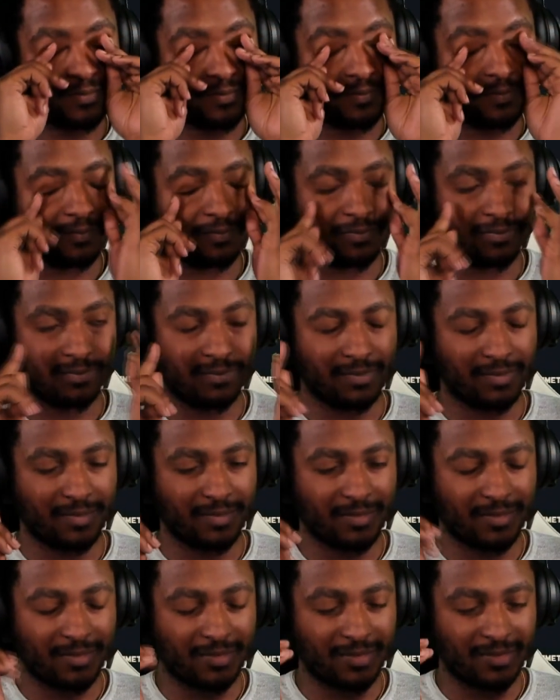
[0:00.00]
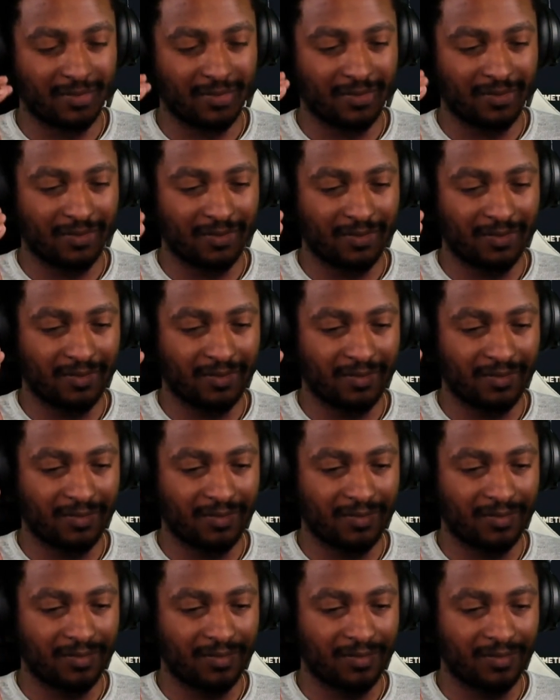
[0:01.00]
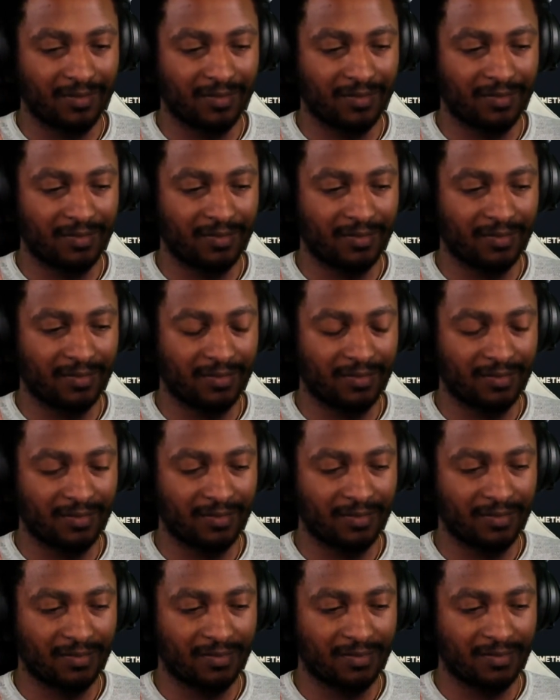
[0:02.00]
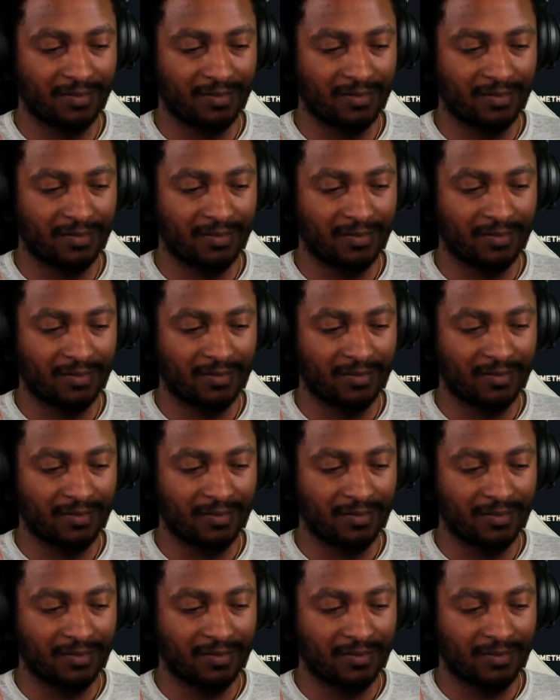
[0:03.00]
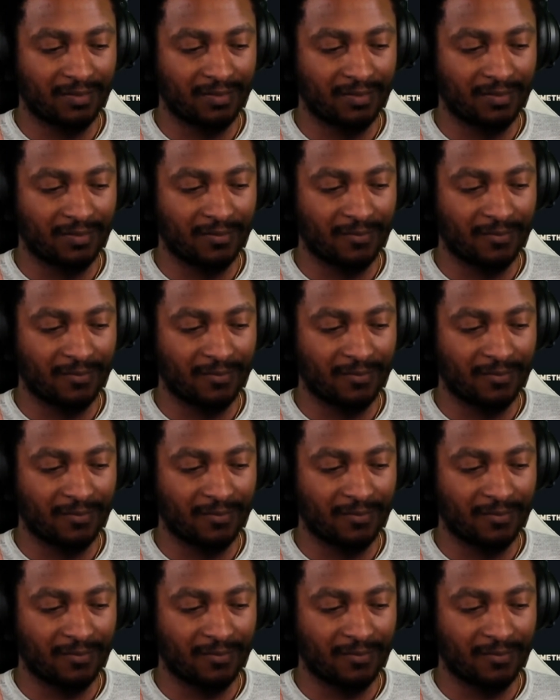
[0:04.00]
No one is speaking in this clip.